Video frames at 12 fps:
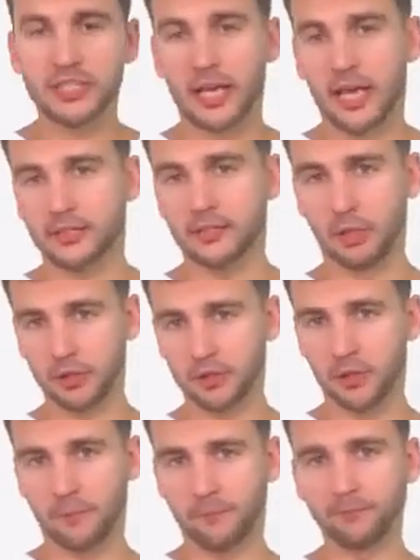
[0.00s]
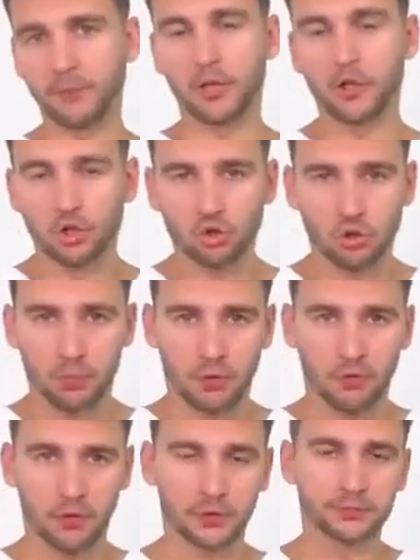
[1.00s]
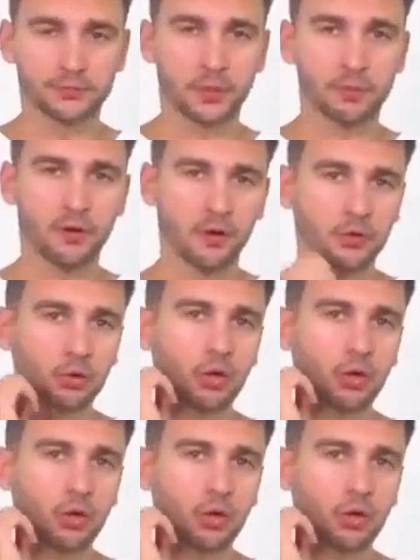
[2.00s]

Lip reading: what are all these methods aimed at? They're